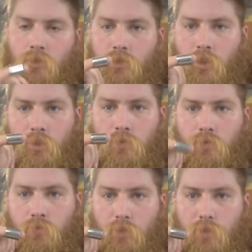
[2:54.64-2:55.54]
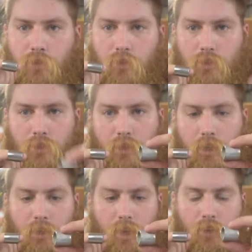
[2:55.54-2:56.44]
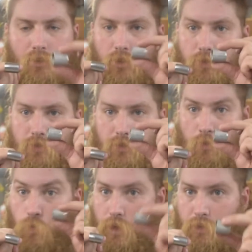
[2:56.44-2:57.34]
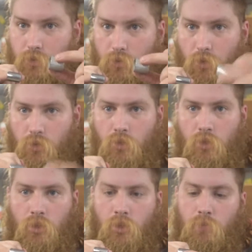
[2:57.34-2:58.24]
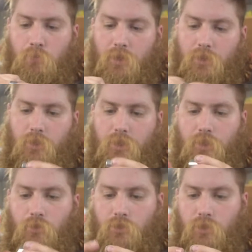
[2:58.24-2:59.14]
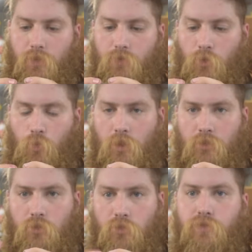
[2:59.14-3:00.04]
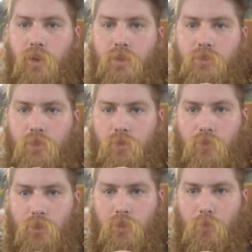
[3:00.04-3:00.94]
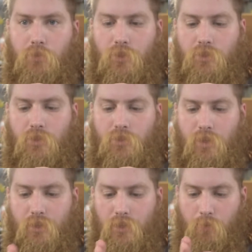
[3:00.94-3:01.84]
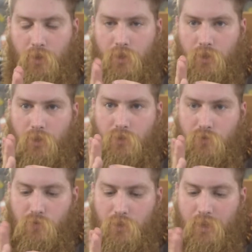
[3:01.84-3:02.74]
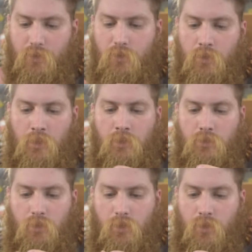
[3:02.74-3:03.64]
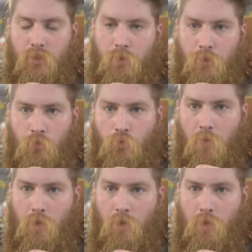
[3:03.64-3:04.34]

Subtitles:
So, roughly got these cut down, obviously way too long, but the idea is that I've got one good face that I've cleaned up on the dish sander, made that nice and flat, so then I can make all my